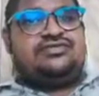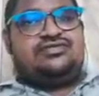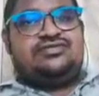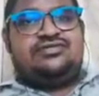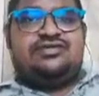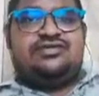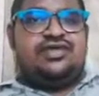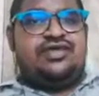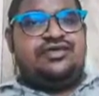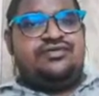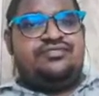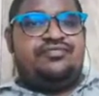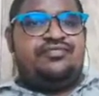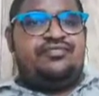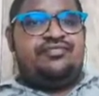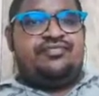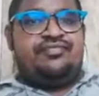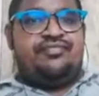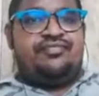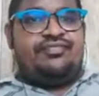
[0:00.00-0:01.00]
Okay,
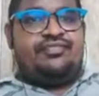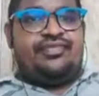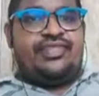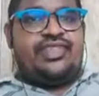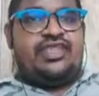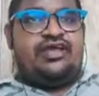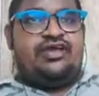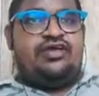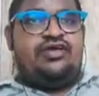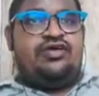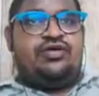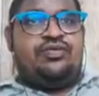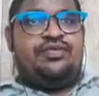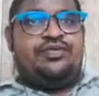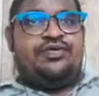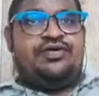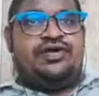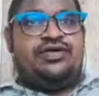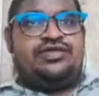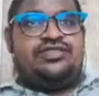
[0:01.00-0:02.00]
I hope
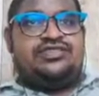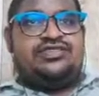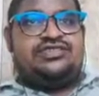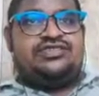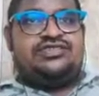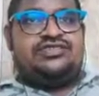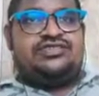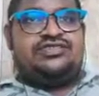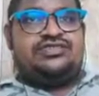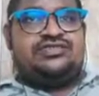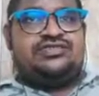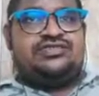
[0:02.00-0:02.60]
you got this.